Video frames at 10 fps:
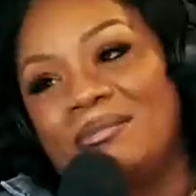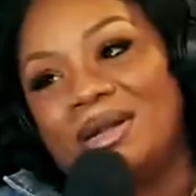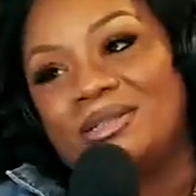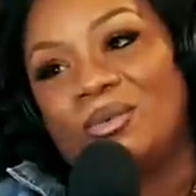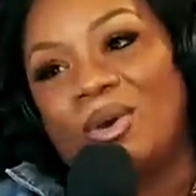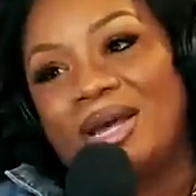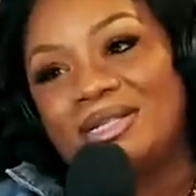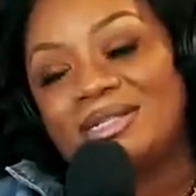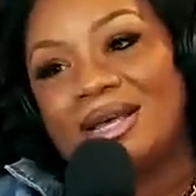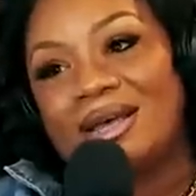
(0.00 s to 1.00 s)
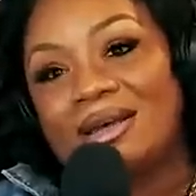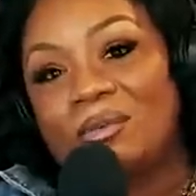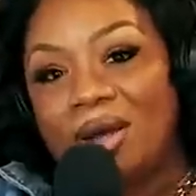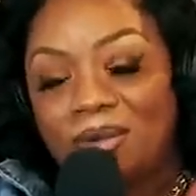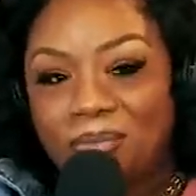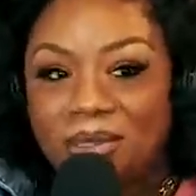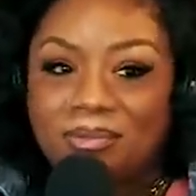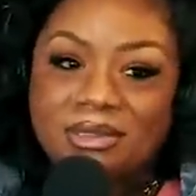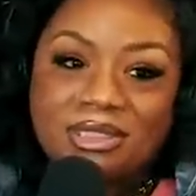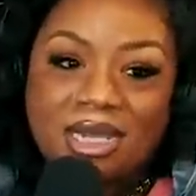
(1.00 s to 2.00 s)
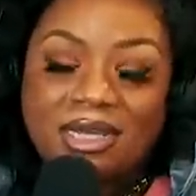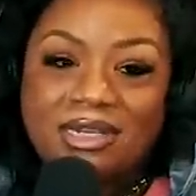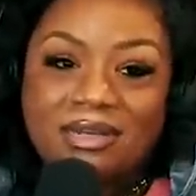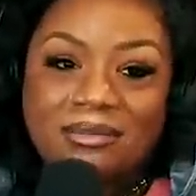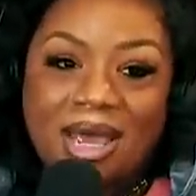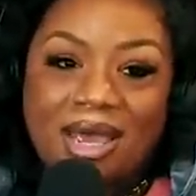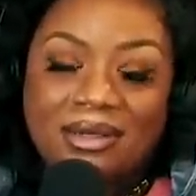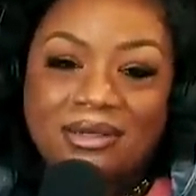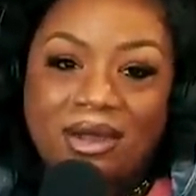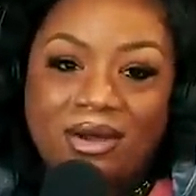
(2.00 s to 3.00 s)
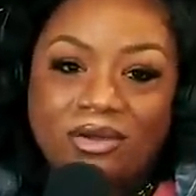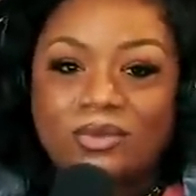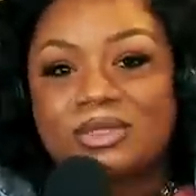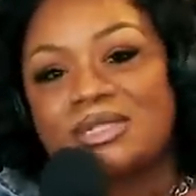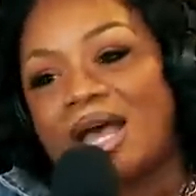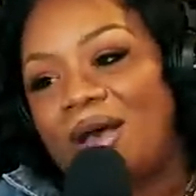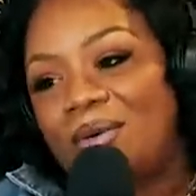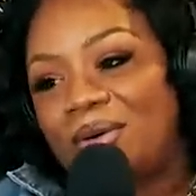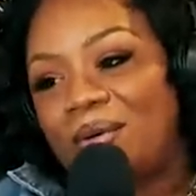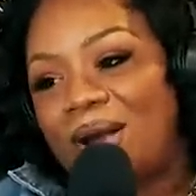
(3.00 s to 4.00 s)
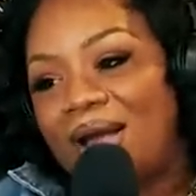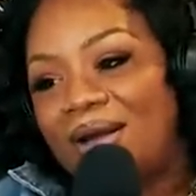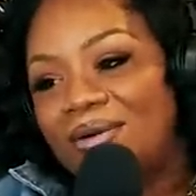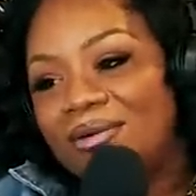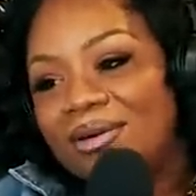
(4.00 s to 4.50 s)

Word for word: about the white side, white people, stadium hot dog dogs with sauerkraut.